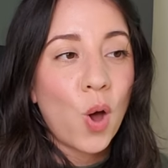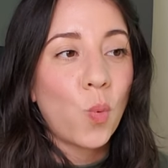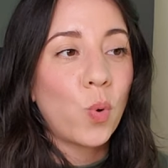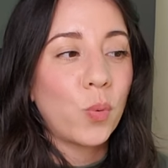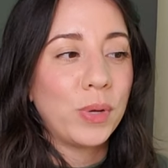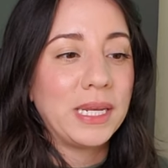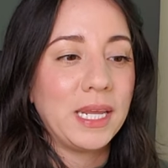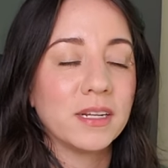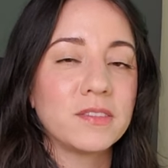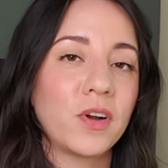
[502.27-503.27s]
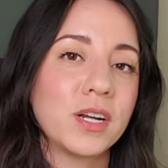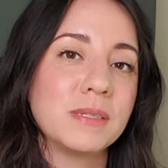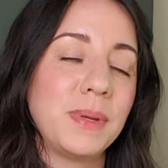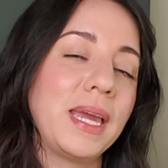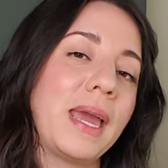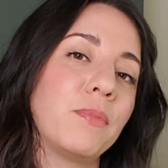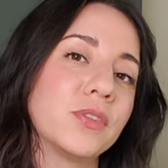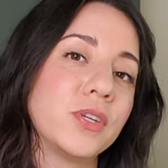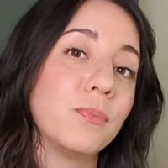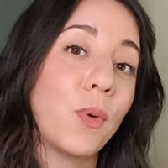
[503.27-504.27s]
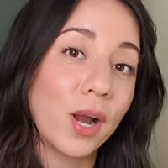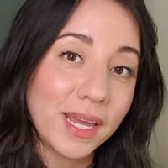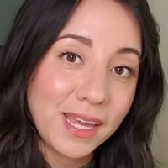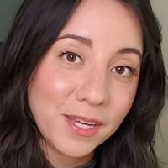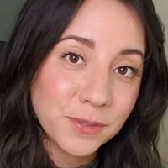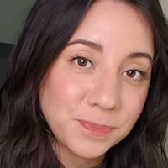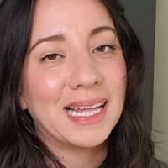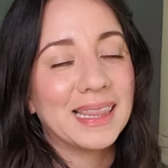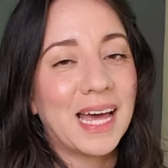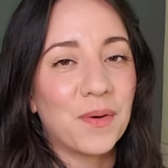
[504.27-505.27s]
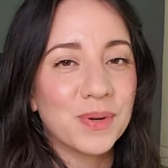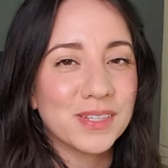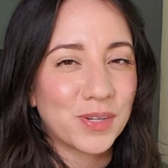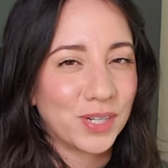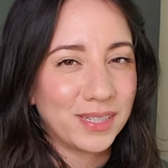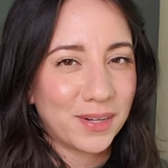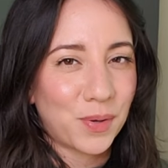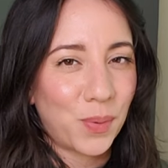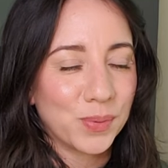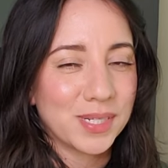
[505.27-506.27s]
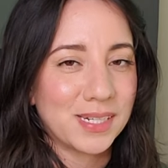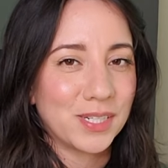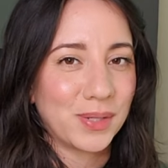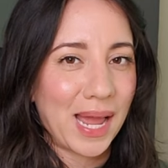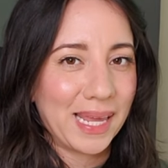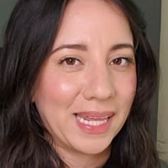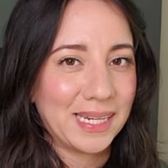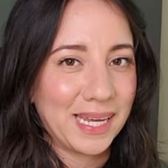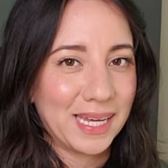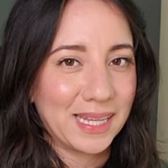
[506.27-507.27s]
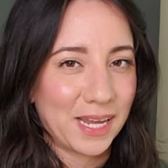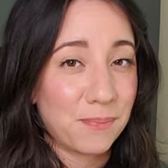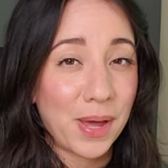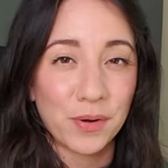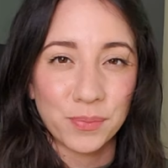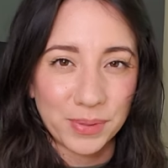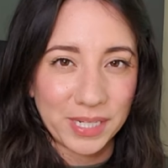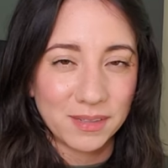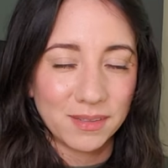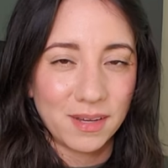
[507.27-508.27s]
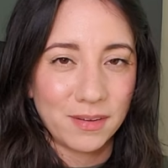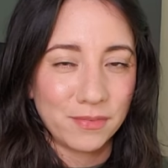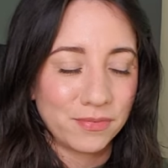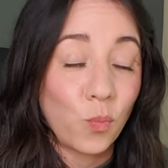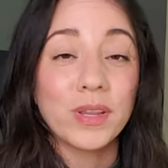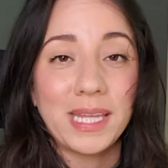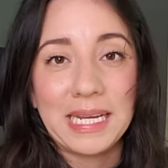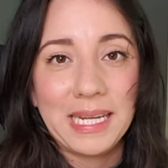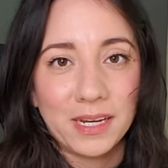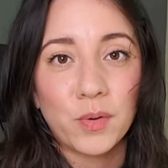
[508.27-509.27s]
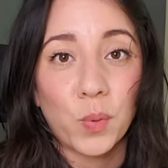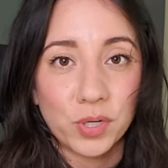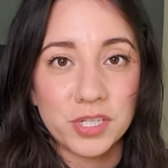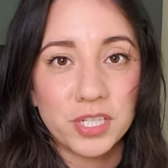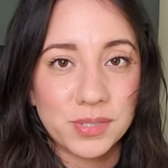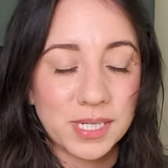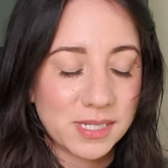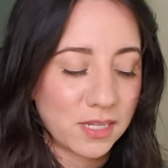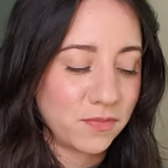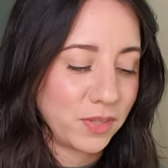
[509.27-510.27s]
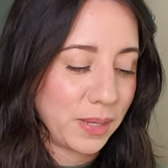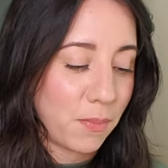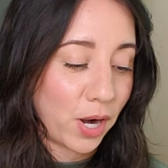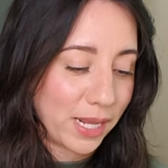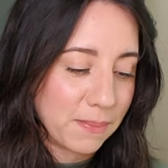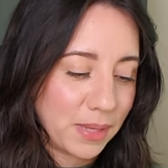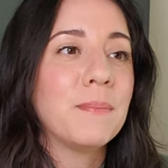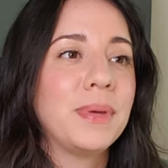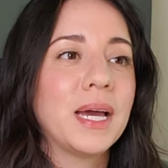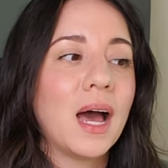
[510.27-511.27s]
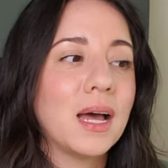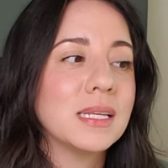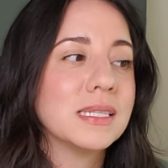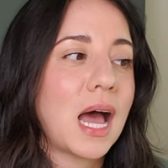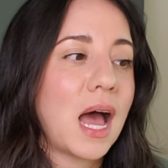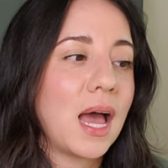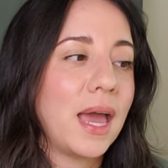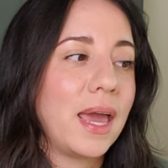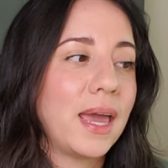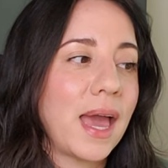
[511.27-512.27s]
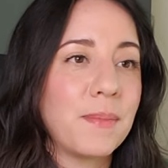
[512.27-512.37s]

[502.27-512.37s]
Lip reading: what we need as far as being able to market you. That one is currently on hold until I can get like a better reel of what they need in order to successfully market me. Because I am